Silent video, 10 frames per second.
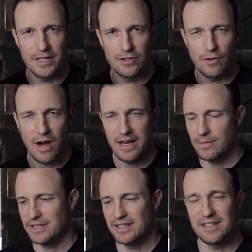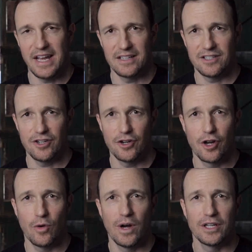menu items and settings that you're
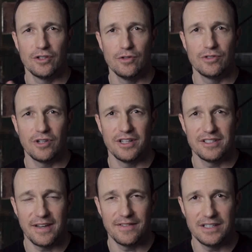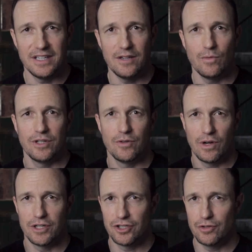going to want to use on the 70D when you
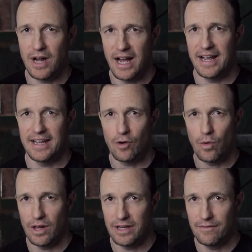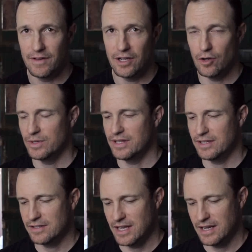want to shoot high quality video with
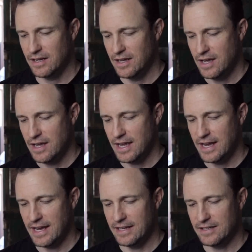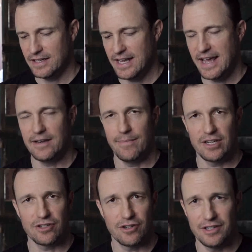this thing. And again,
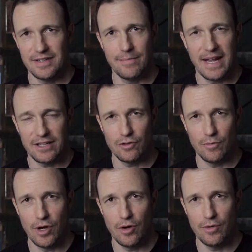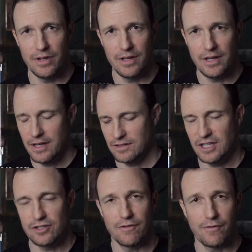make sure it's in manual mode.
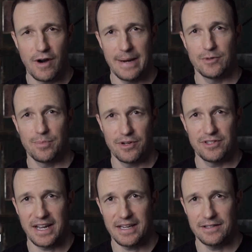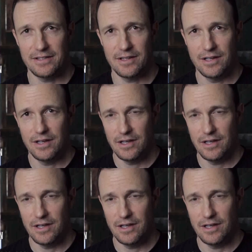Set your frames per second.